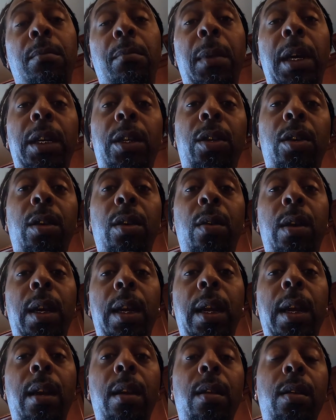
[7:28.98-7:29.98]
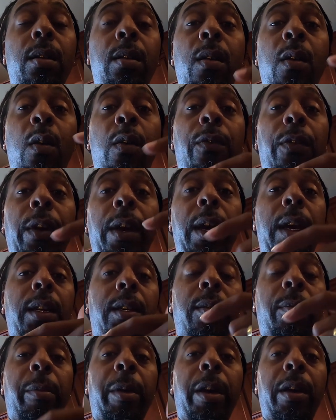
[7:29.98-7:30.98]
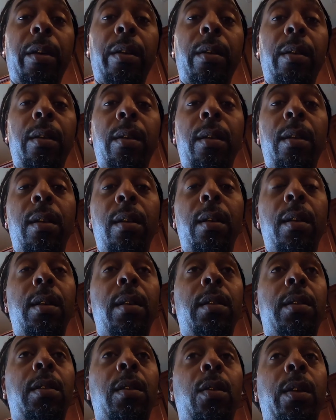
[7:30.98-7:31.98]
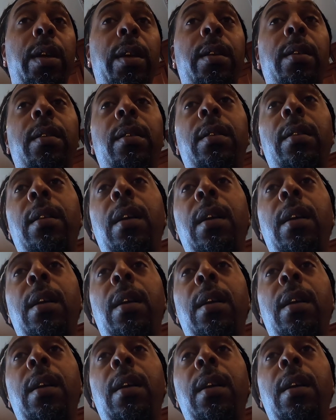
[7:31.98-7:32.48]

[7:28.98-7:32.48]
make sure you hit that little notification bell so that